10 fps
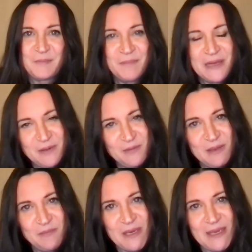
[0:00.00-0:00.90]
May
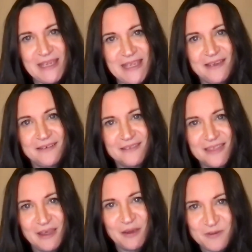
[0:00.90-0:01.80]
we be
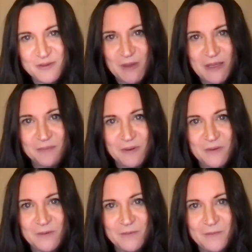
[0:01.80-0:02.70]
those
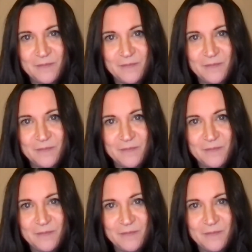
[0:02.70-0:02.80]
people.